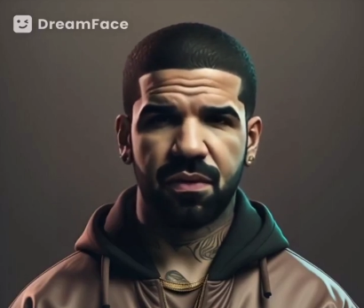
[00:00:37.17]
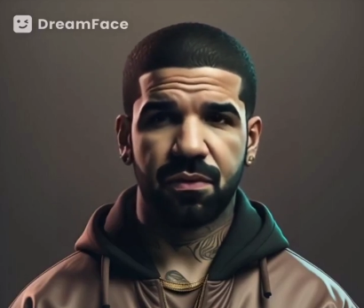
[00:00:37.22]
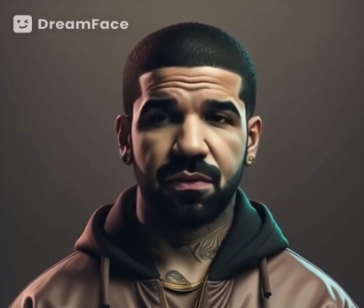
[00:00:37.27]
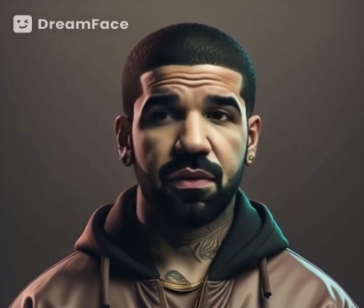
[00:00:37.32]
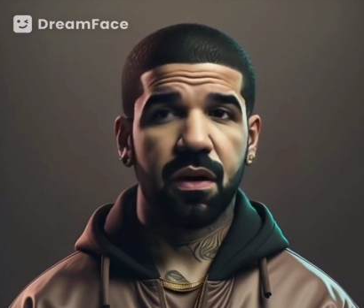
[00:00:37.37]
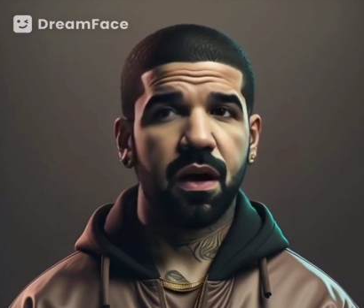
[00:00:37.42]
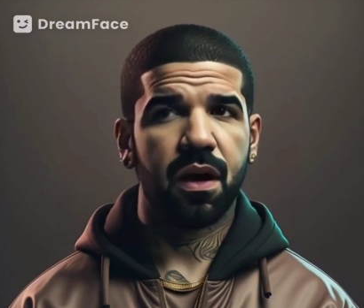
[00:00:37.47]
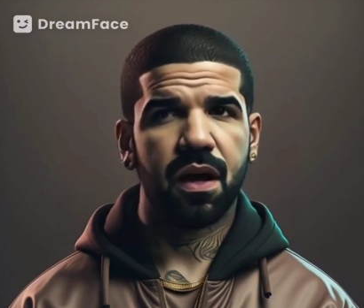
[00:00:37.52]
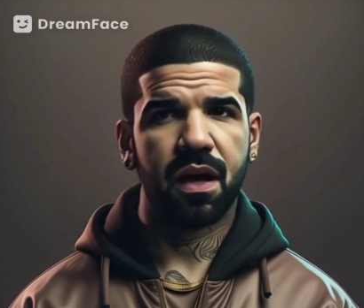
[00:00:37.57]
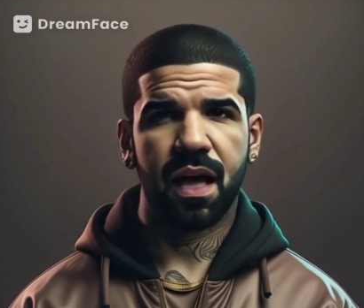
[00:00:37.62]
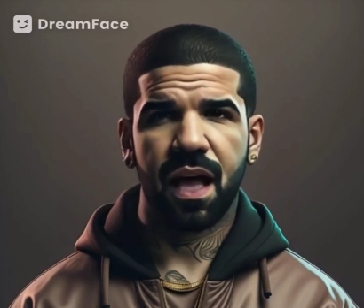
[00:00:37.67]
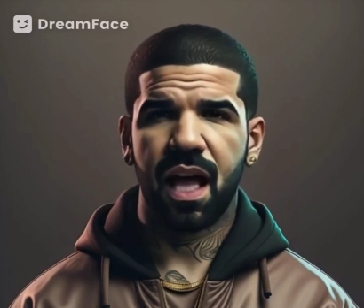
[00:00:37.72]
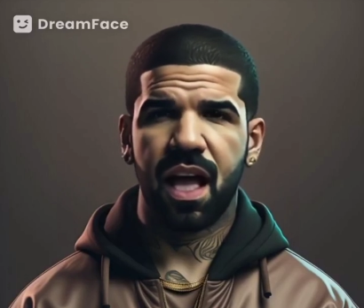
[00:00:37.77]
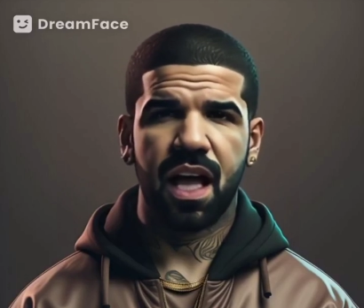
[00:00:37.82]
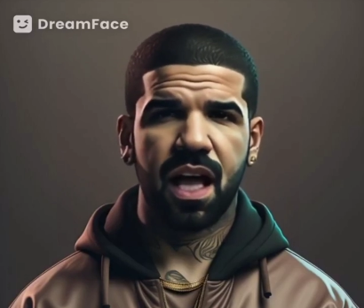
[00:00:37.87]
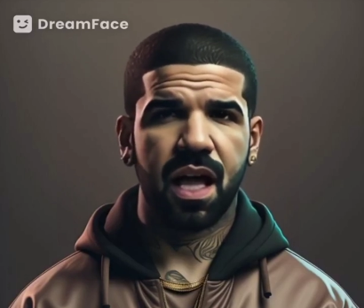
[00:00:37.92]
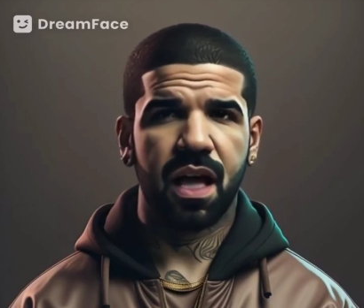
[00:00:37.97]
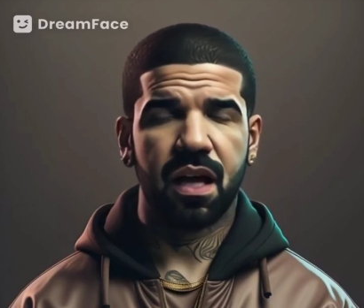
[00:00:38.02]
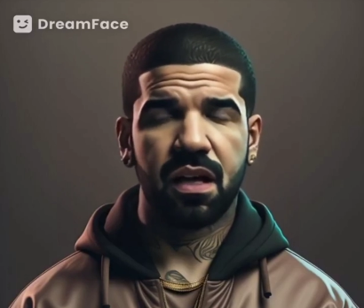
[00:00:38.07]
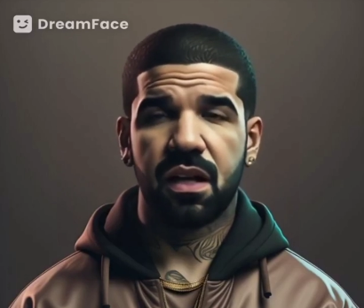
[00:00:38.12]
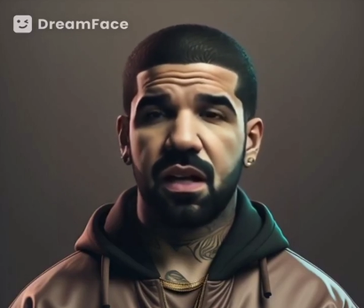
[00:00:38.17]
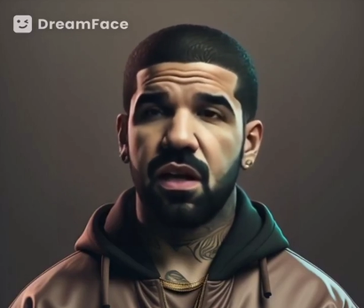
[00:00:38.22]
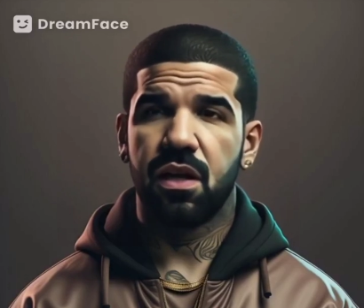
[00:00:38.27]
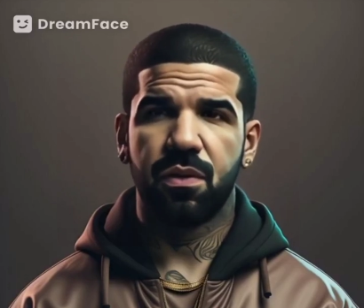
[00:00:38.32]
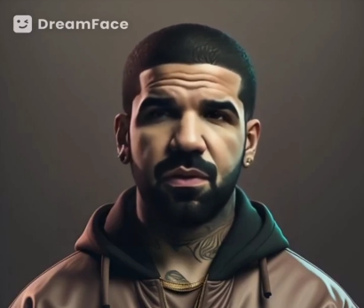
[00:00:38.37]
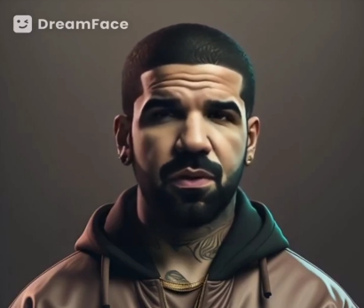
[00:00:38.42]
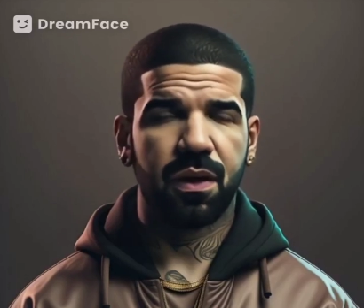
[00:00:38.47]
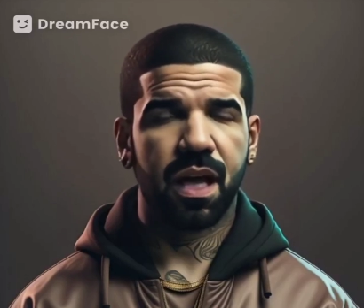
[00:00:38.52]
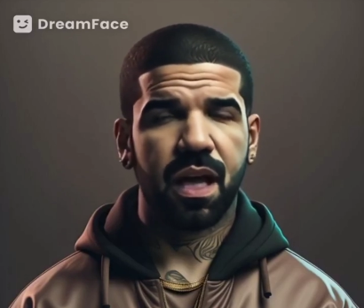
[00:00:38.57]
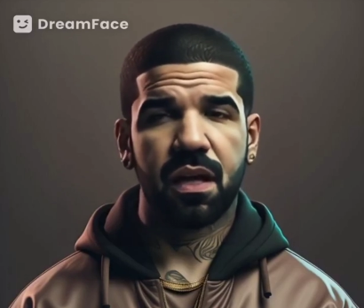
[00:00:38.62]
Lil Wayne's Young
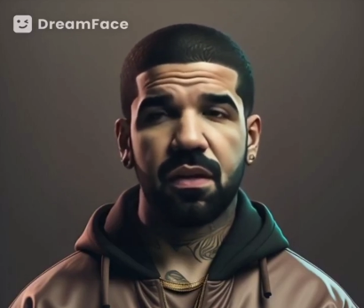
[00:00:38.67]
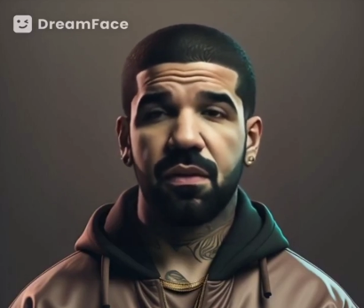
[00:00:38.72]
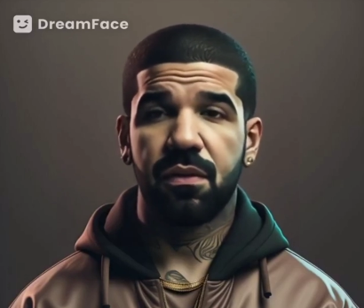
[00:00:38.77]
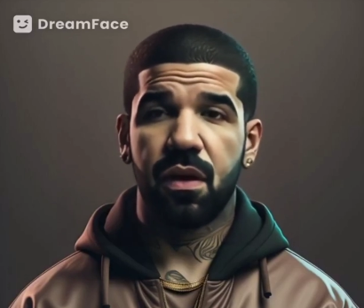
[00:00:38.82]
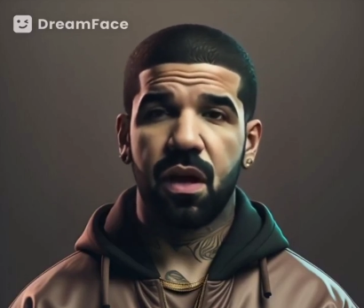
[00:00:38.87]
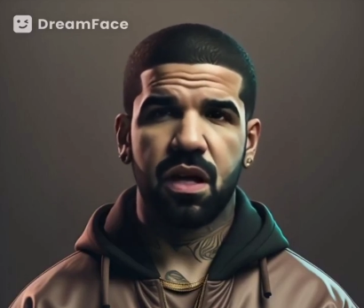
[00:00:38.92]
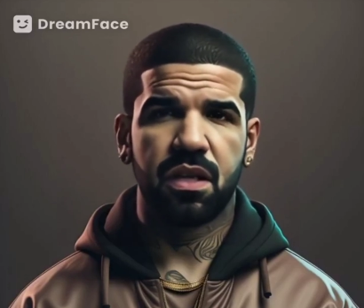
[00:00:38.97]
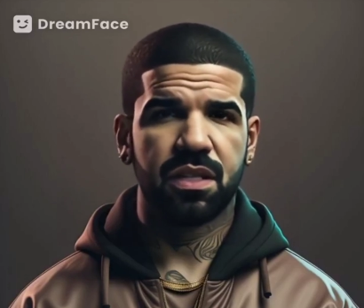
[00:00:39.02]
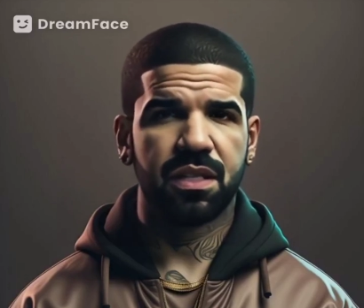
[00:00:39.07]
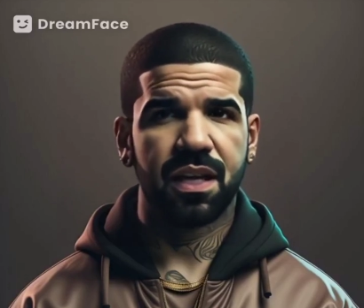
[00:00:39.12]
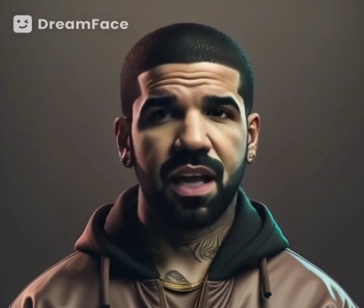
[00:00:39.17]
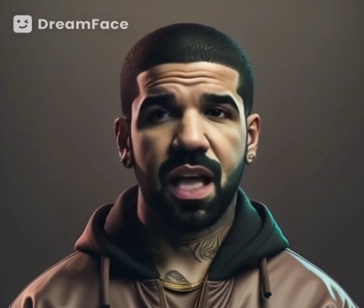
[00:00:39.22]
Money Entertainment.